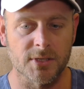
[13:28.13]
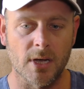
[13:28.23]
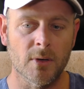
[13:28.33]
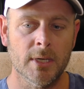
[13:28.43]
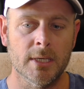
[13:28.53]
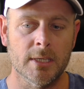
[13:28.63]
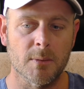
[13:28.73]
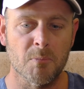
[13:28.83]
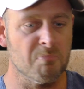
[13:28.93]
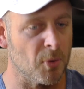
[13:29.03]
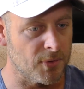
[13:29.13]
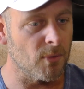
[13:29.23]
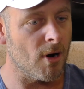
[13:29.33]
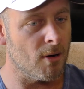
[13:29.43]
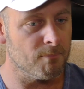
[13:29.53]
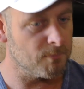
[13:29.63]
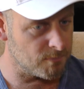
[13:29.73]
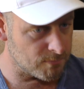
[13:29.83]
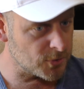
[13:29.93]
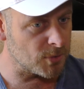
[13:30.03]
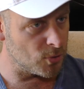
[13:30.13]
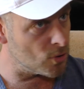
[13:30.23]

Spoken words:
So, but there are some